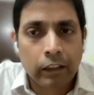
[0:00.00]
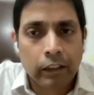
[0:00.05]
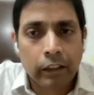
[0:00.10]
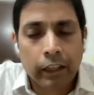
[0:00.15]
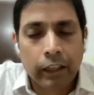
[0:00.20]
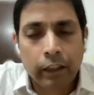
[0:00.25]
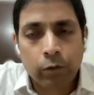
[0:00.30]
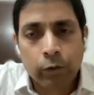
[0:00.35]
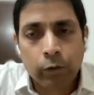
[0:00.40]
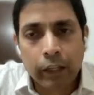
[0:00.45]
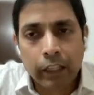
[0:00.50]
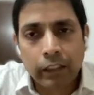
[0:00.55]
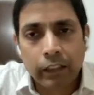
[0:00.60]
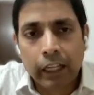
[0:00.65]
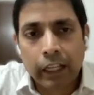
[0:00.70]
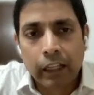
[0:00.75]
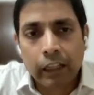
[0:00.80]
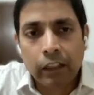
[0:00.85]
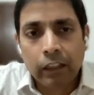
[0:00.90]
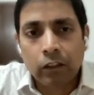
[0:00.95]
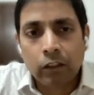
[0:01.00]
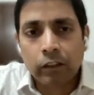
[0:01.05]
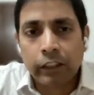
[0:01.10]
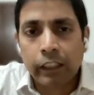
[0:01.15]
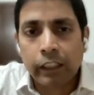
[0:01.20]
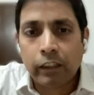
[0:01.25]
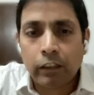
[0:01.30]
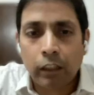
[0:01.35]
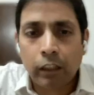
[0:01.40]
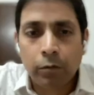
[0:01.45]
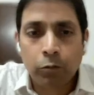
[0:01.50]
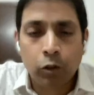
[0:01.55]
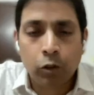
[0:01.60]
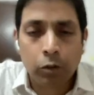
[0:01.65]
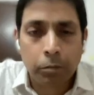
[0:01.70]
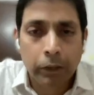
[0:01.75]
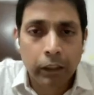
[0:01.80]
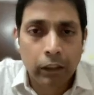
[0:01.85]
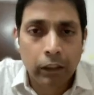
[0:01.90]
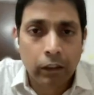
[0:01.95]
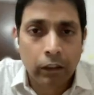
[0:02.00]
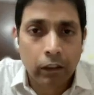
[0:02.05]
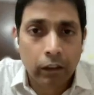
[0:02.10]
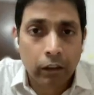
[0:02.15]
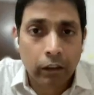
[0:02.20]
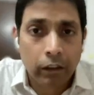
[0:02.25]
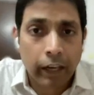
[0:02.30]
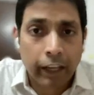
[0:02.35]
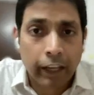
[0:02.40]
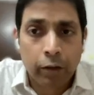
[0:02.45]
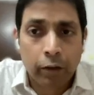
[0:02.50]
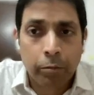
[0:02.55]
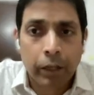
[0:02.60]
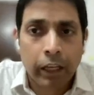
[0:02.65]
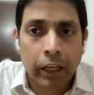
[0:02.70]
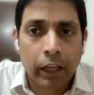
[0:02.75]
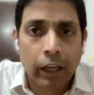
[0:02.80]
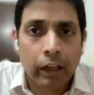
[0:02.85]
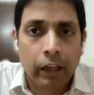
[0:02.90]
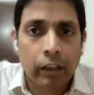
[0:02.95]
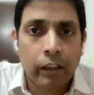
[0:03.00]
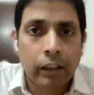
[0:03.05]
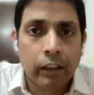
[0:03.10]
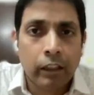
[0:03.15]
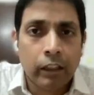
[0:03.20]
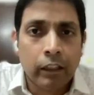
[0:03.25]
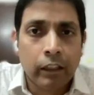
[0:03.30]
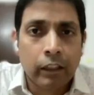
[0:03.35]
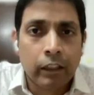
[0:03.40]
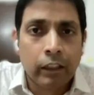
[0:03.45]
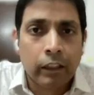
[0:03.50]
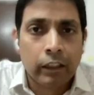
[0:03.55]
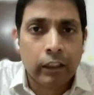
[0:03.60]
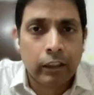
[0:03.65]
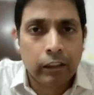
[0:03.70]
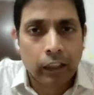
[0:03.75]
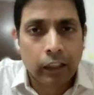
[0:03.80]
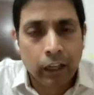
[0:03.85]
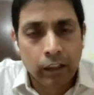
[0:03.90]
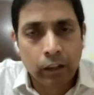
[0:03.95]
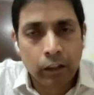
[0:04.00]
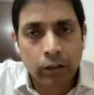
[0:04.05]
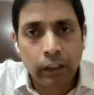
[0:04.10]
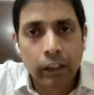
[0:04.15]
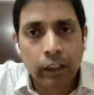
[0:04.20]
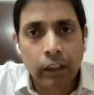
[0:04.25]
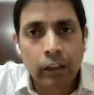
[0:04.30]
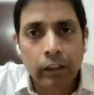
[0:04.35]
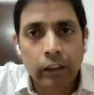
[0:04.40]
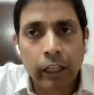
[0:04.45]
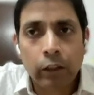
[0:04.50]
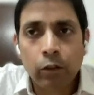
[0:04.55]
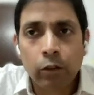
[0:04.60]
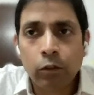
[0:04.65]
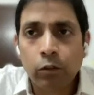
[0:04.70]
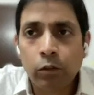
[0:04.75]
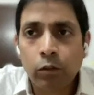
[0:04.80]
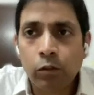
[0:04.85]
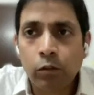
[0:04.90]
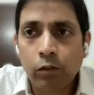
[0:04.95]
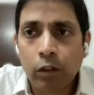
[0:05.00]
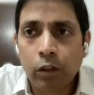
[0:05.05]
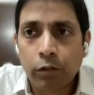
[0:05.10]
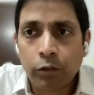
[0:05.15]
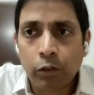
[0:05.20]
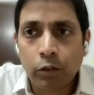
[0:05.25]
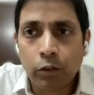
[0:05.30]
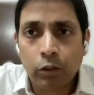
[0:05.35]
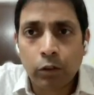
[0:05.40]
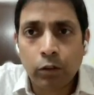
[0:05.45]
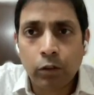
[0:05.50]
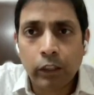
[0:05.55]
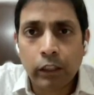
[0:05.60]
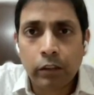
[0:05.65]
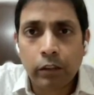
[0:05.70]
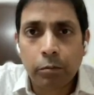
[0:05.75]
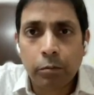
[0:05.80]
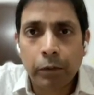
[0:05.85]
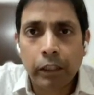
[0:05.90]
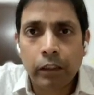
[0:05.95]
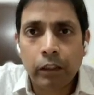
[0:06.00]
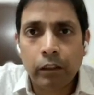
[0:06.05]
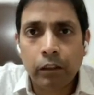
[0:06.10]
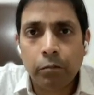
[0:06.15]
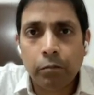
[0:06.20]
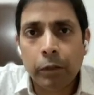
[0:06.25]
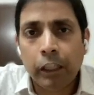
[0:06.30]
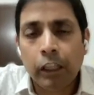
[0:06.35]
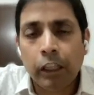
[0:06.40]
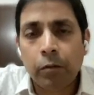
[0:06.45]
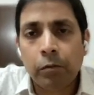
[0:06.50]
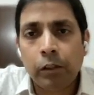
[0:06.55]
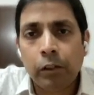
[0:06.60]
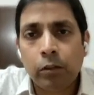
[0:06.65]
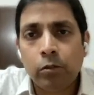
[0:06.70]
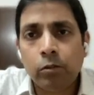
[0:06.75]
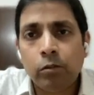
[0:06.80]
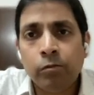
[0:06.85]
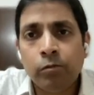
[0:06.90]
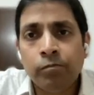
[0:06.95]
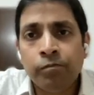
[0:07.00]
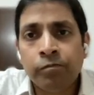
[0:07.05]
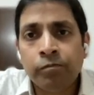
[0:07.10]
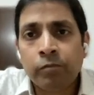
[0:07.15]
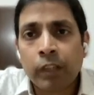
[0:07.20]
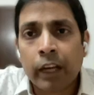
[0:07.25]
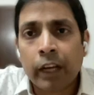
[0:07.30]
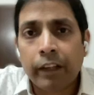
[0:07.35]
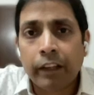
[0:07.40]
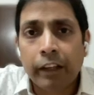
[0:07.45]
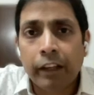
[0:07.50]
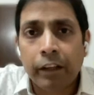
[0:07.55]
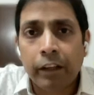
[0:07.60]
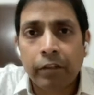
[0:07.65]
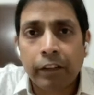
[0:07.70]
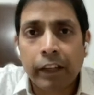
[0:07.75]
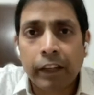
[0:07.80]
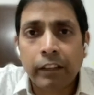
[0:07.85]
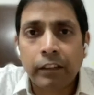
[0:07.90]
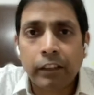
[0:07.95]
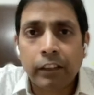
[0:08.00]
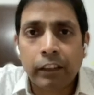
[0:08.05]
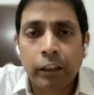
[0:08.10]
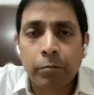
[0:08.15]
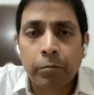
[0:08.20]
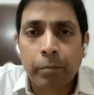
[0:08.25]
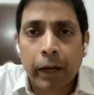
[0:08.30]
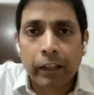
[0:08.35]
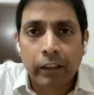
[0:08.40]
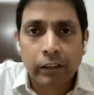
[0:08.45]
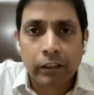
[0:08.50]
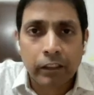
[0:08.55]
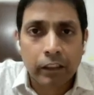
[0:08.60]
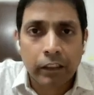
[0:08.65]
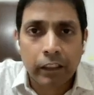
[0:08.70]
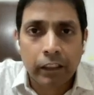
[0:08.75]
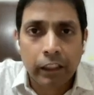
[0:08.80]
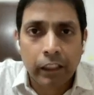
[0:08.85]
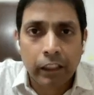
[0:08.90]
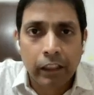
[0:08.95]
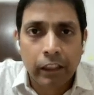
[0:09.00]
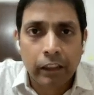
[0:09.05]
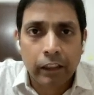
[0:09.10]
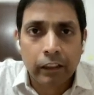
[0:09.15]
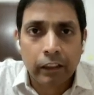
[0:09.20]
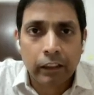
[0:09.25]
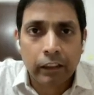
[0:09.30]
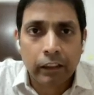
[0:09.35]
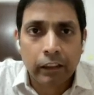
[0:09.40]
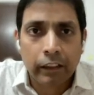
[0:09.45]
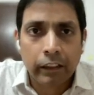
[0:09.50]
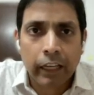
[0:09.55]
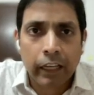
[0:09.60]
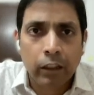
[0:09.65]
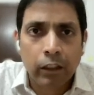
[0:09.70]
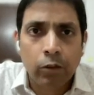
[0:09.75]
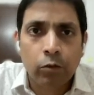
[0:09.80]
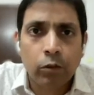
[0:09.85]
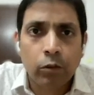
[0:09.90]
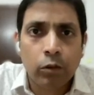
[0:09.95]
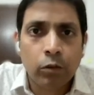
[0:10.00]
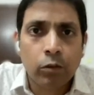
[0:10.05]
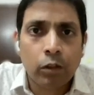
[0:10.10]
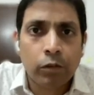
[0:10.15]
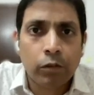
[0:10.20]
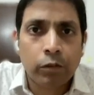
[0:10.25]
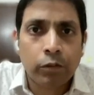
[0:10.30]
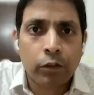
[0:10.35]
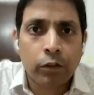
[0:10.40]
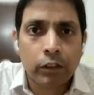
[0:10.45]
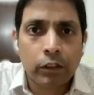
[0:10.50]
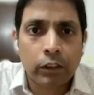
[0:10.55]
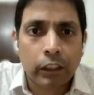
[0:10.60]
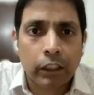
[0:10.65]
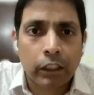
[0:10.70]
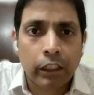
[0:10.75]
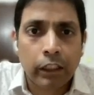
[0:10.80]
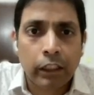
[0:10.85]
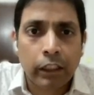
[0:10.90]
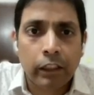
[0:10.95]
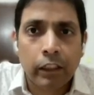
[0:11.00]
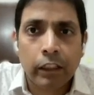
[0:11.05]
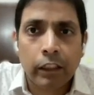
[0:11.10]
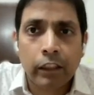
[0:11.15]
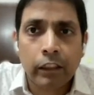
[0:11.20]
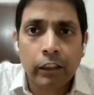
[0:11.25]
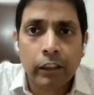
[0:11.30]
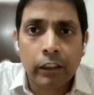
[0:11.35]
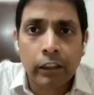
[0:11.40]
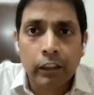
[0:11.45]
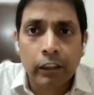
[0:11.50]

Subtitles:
like where exactly your sales team could be lagging behind. The other thing that you could do, of course, do is being able to identify certain patterns in the deal. That you could do, of course, in the